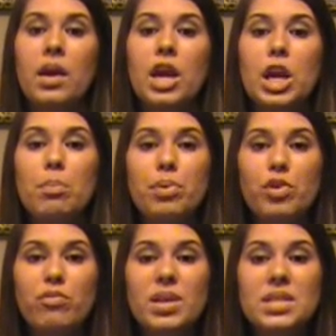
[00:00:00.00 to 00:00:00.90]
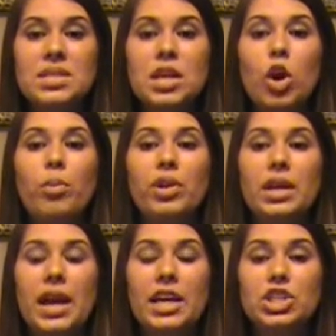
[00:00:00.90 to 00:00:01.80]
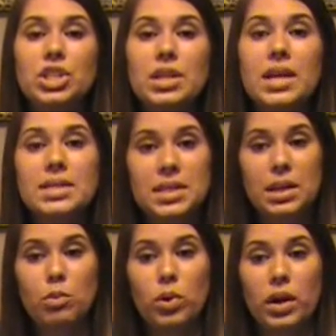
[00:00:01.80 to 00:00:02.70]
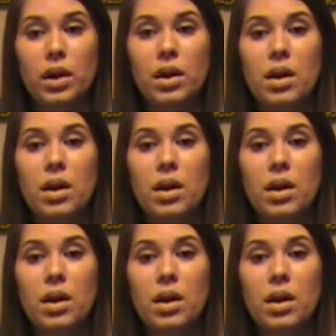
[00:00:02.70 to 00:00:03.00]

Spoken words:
Improvements in communication and teamwork